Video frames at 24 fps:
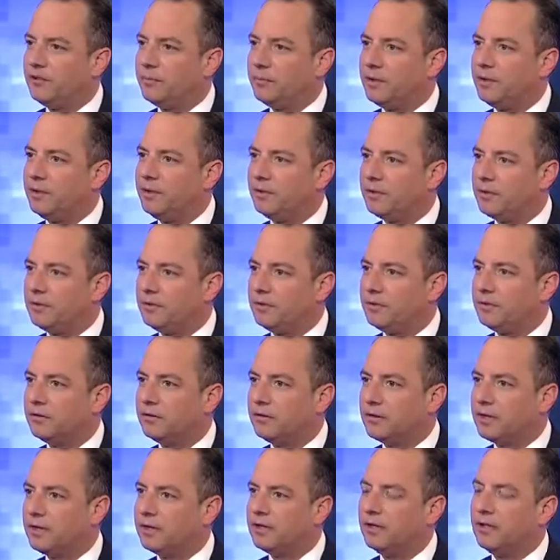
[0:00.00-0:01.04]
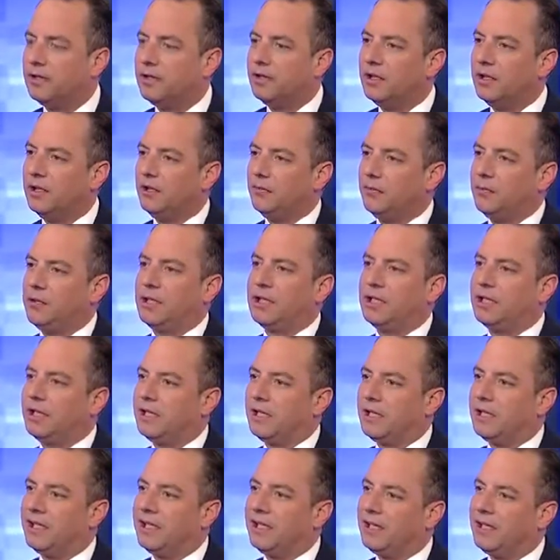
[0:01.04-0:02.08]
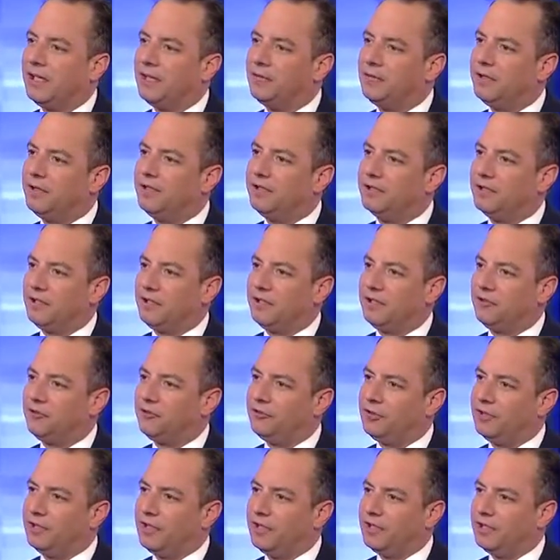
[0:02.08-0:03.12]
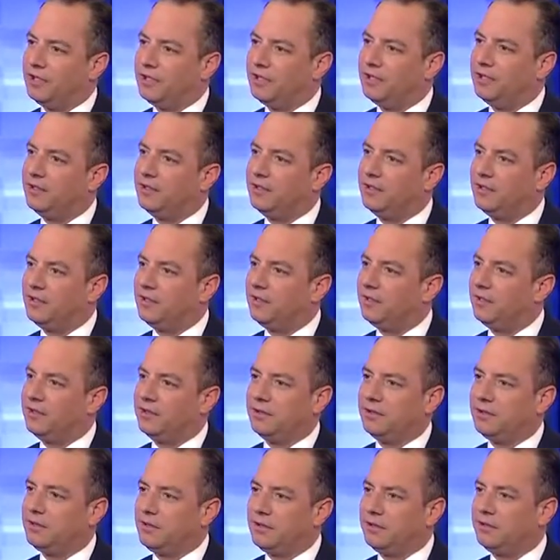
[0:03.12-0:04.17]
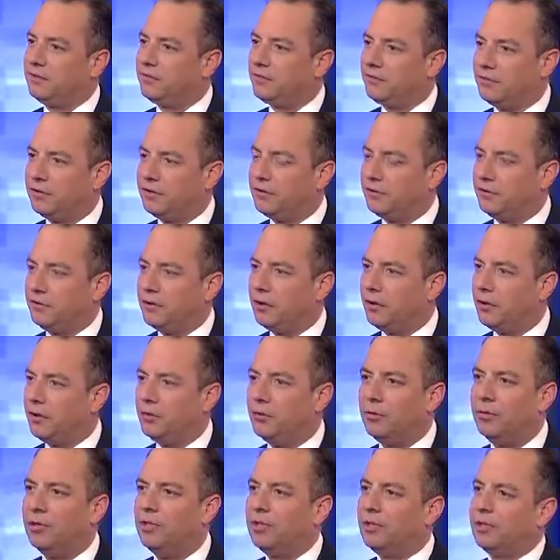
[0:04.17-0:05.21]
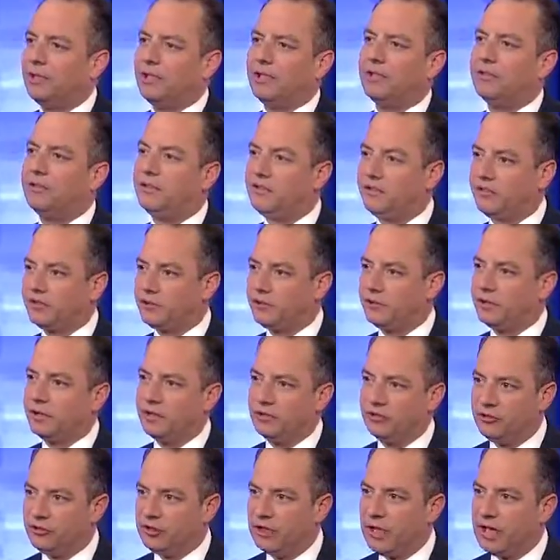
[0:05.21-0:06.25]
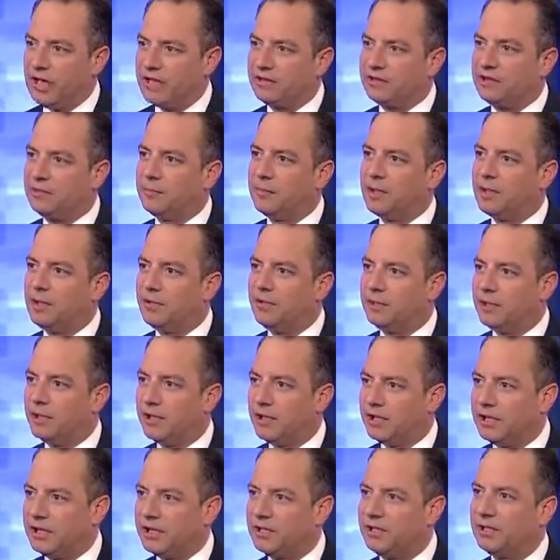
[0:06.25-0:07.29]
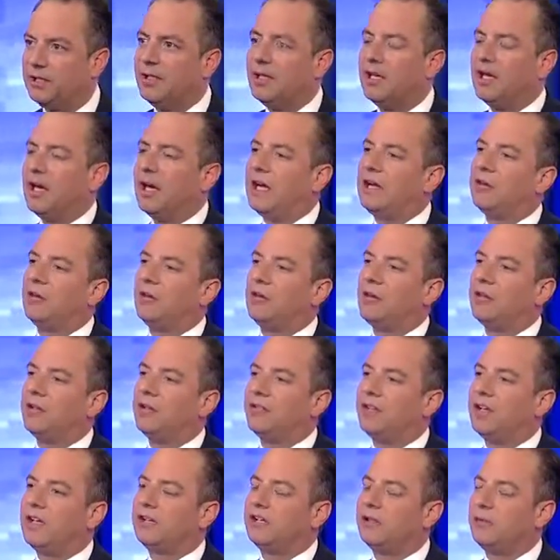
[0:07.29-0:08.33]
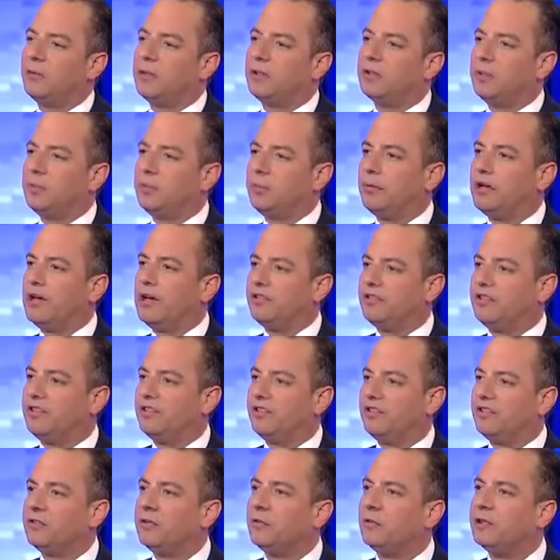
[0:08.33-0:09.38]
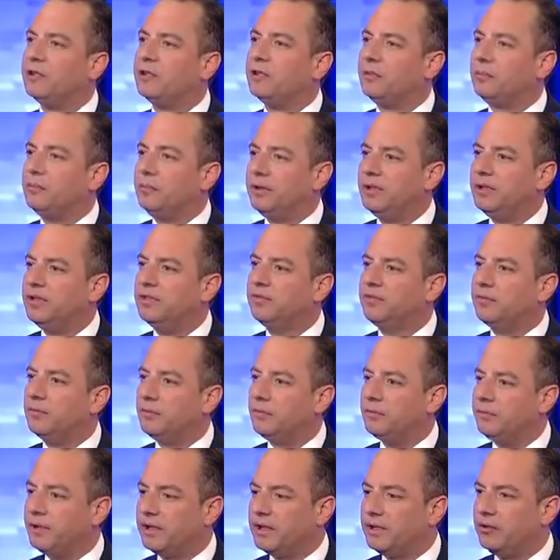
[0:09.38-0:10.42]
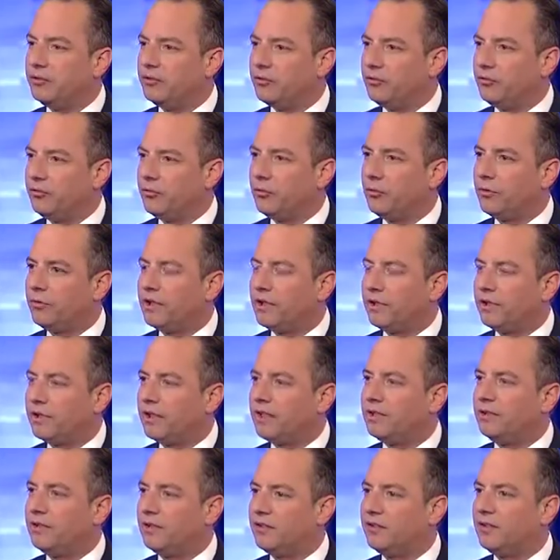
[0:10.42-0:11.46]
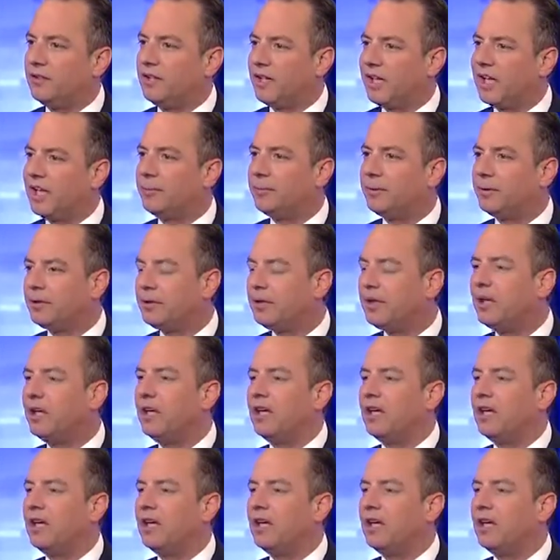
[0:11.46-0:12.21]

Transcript: has made it clear that we're not going to have these kind of shenanigans in the front row, in the screenshot tomorrow night. I don't know exactly what the process is going to be for making sure that that doesn't happen.